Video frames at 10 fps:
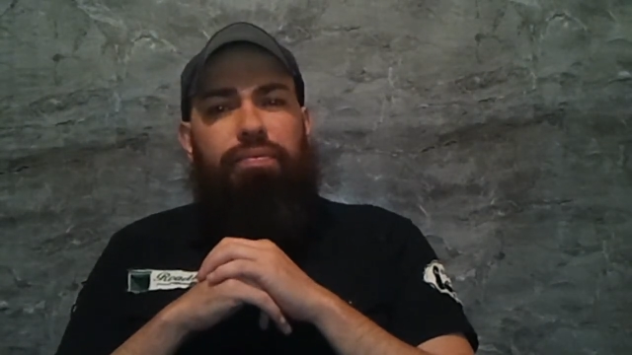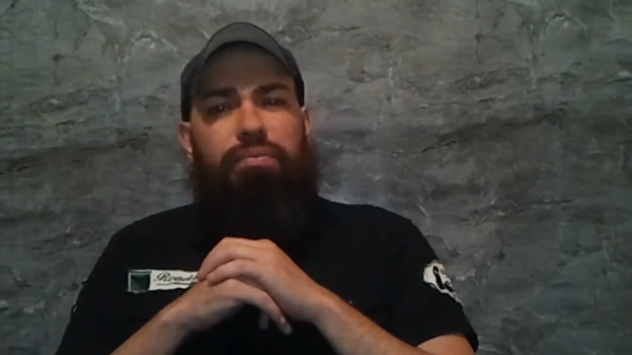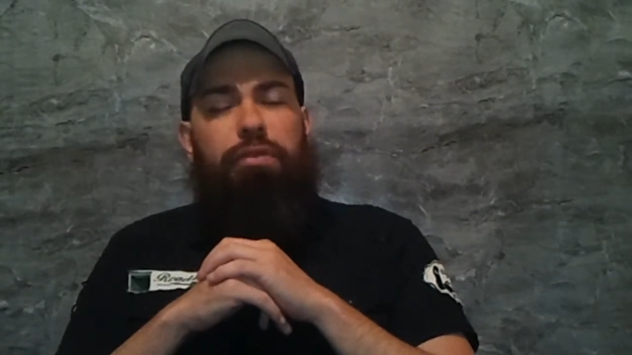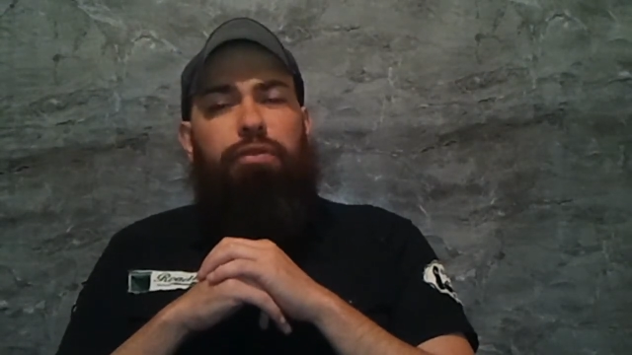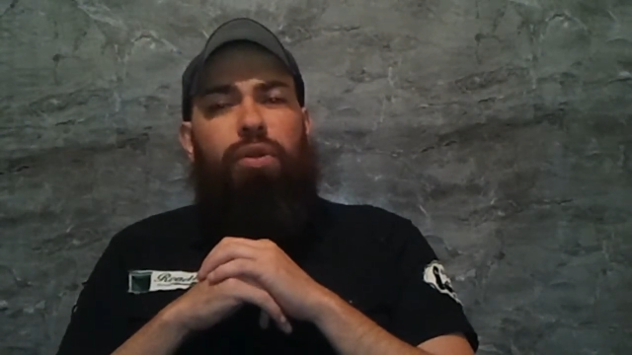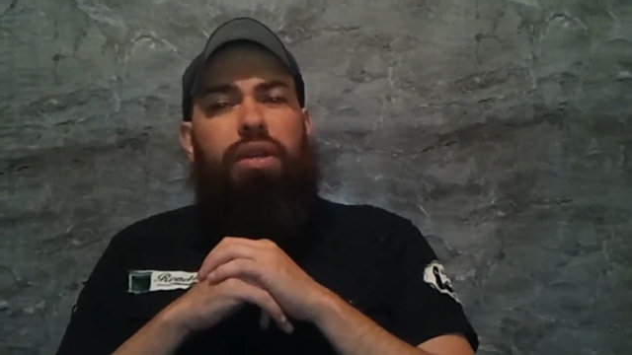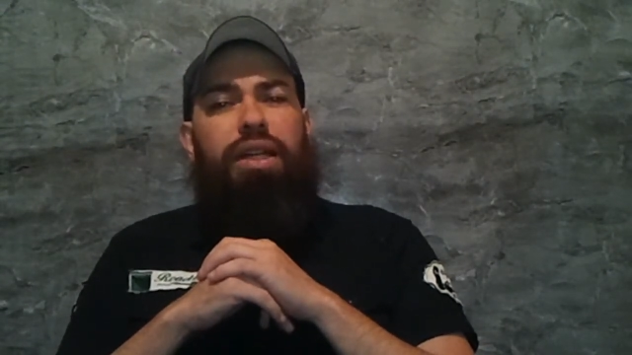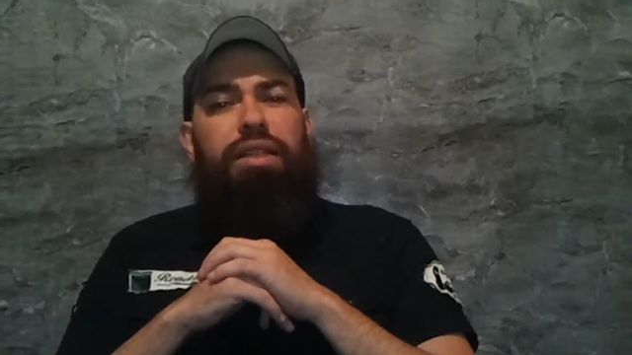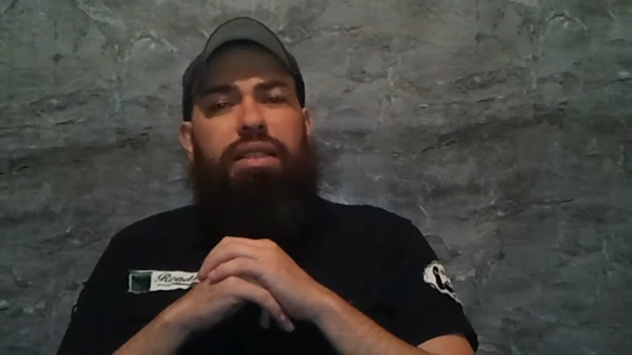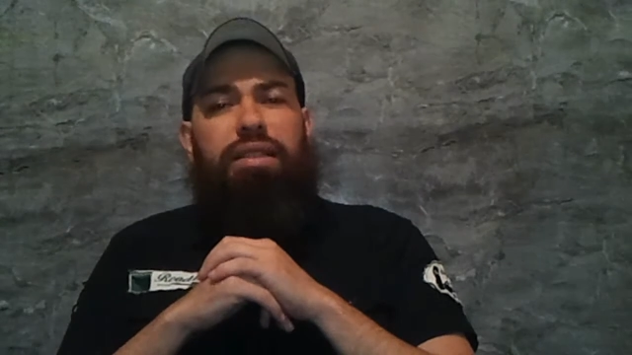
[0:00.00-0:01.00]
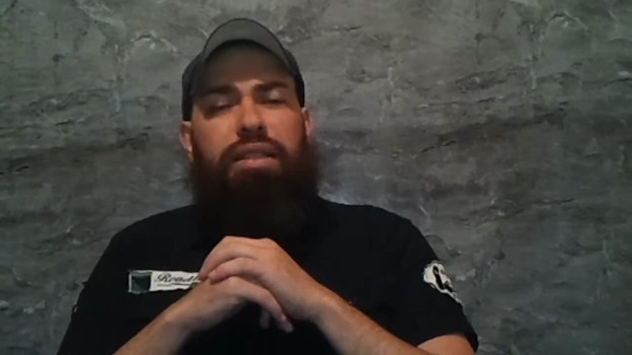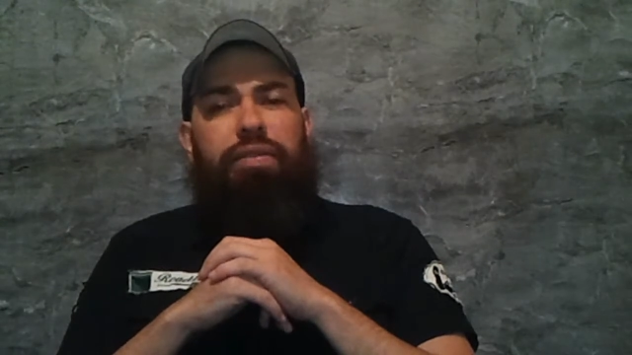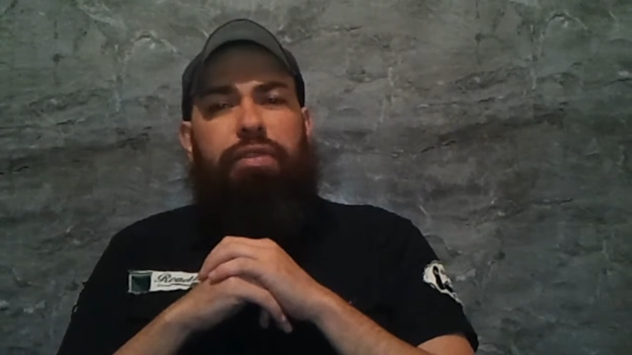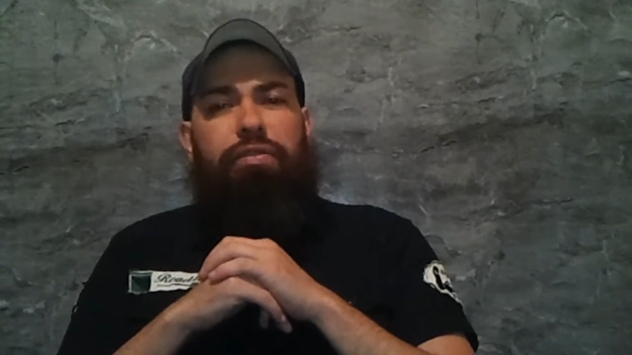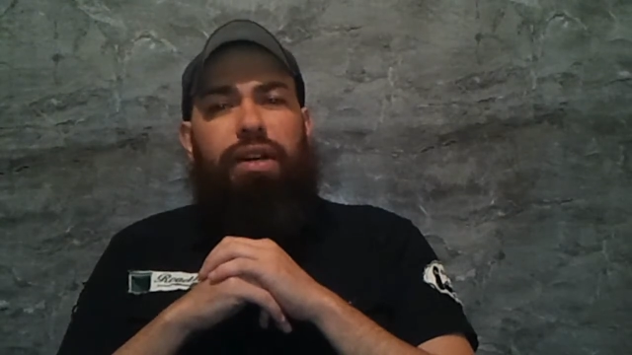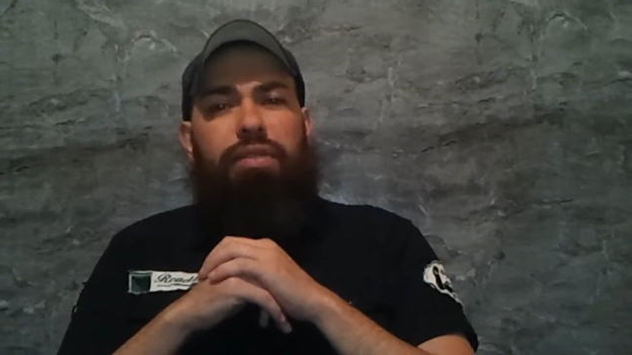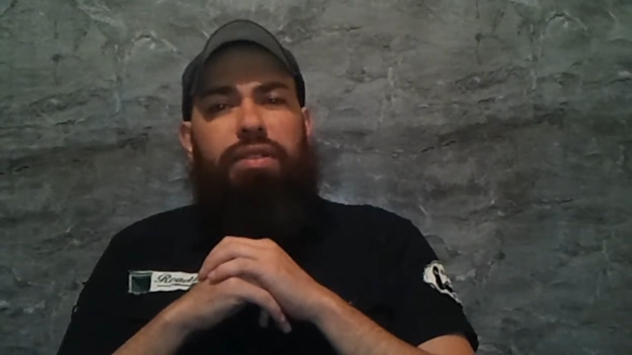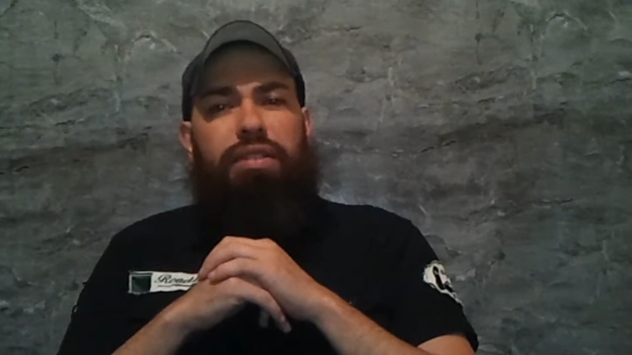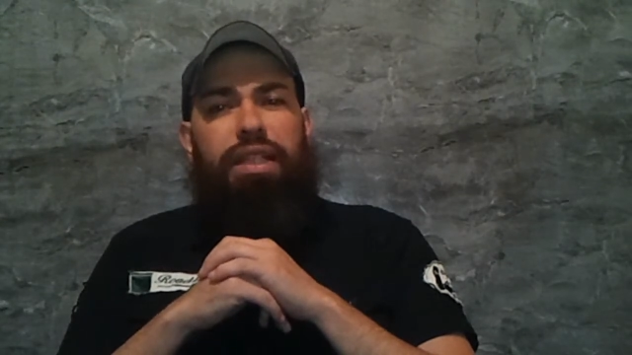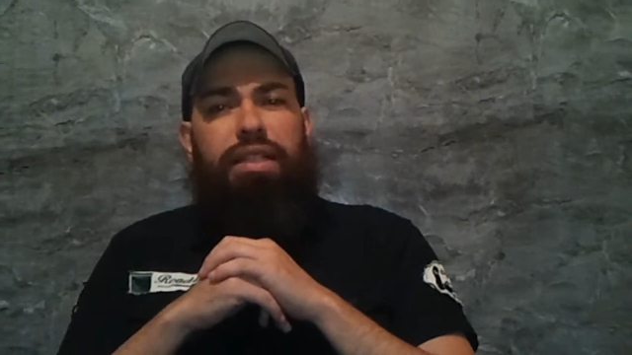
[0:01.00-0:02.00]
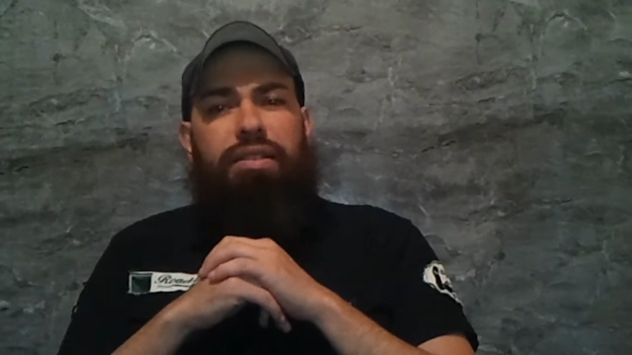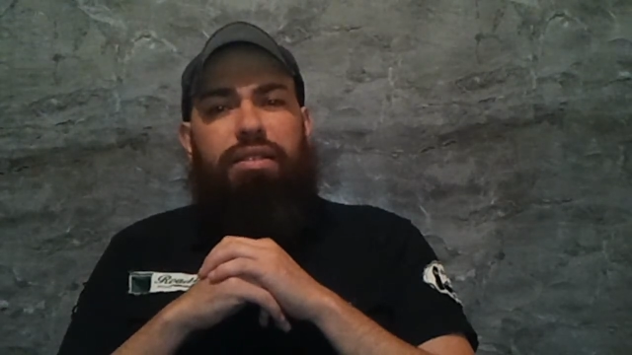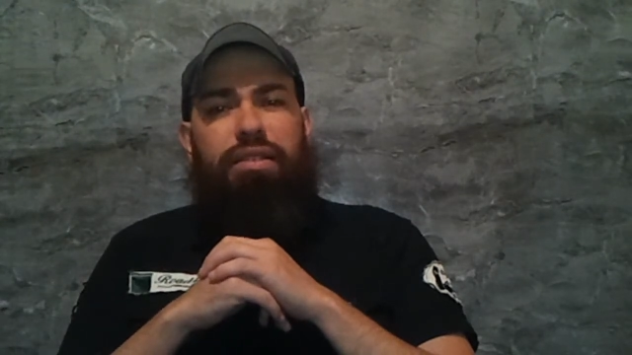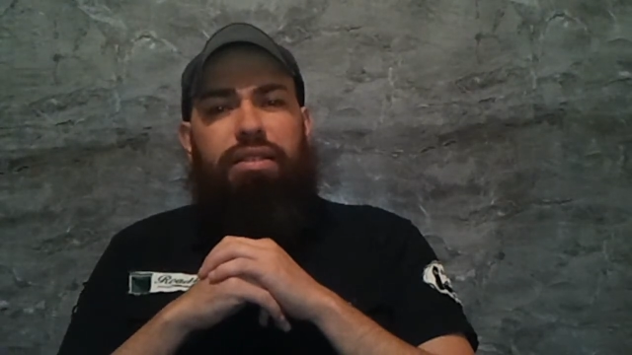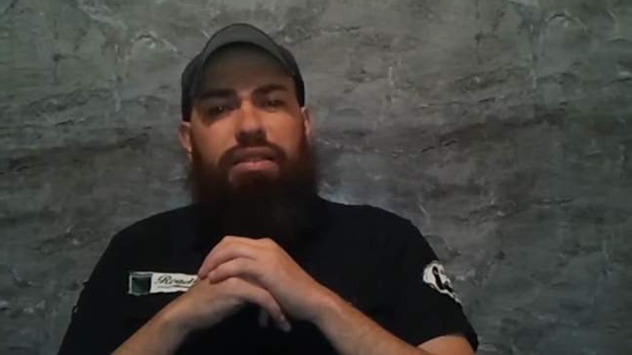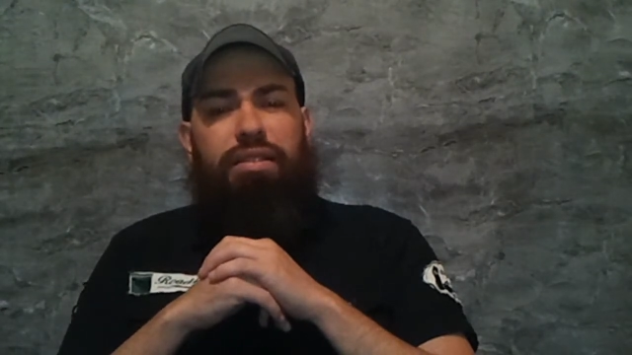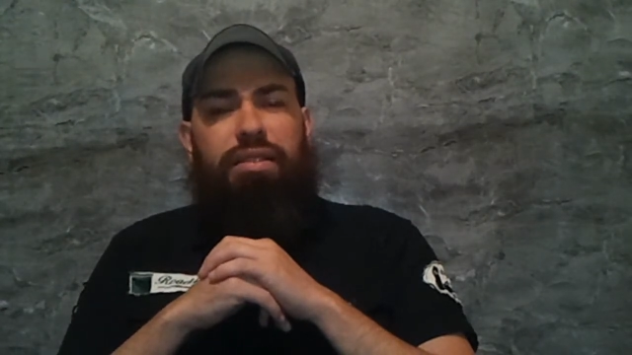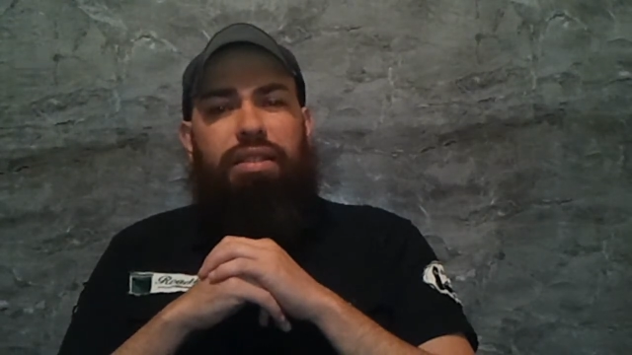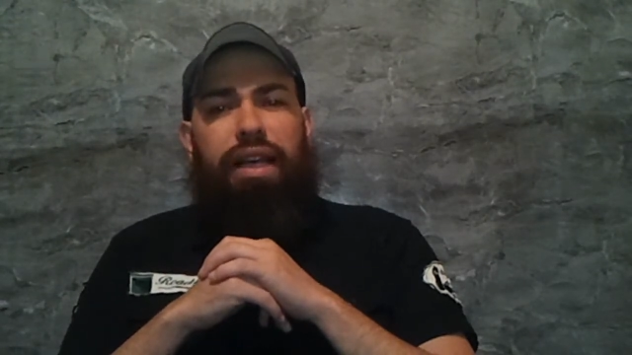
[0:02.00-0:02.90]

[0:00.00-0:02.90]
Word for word: before 1975 the satanists